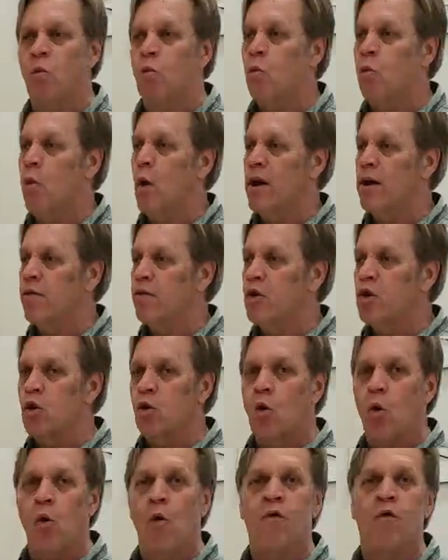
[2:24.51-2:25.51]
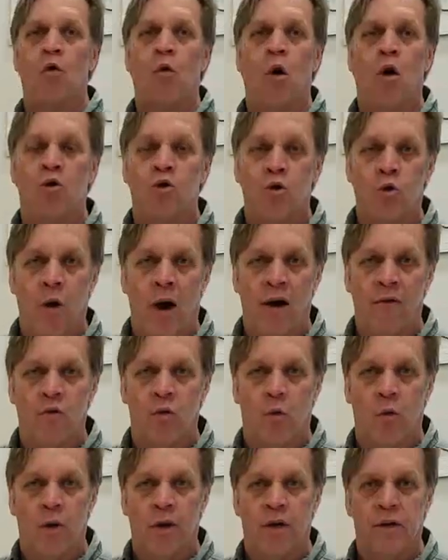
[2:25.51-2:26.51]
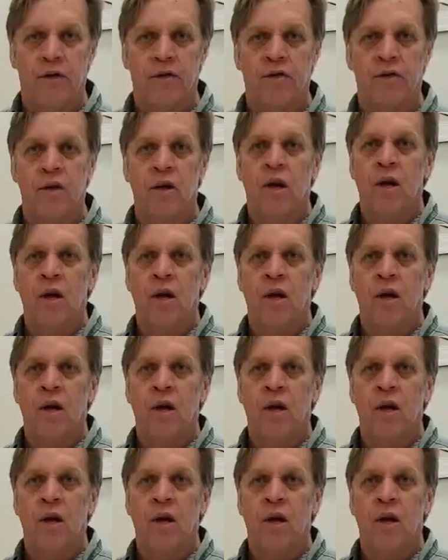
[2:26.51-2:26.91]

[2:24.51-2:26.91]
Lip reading: whatever your overall travel is,